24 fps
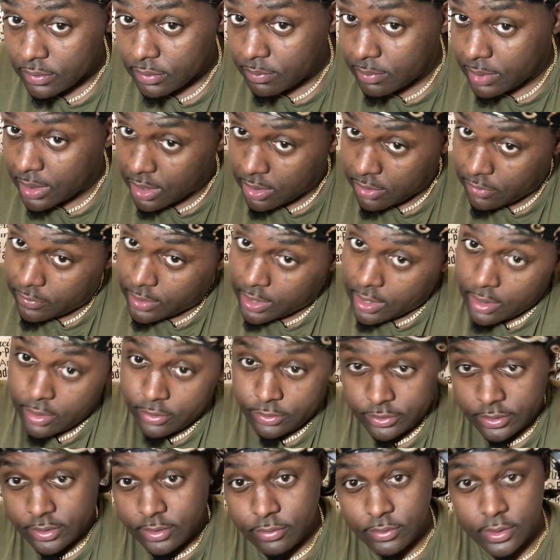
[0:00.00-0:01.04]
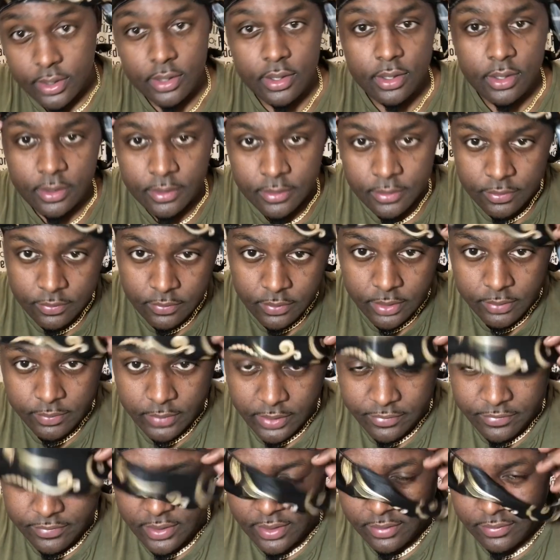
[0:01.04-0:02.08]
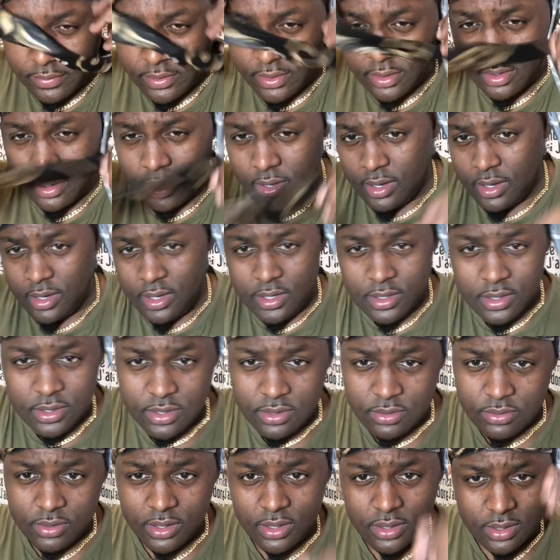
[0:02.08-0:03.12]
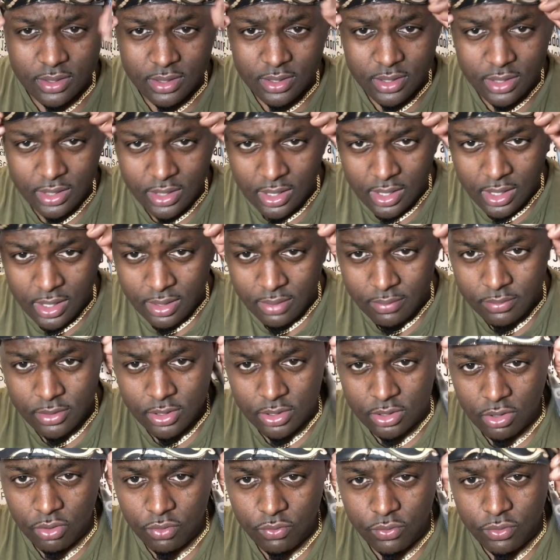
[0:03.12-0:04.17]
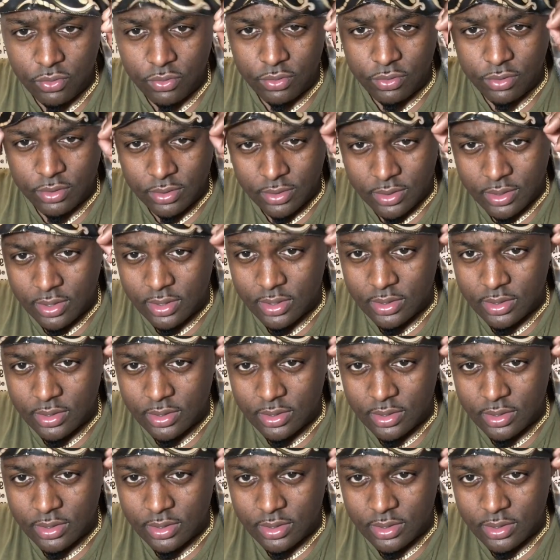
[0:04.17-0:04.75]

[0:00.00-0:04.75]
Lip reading: Bow Wow Suki, one of my favorite Sukis in the game to throw on.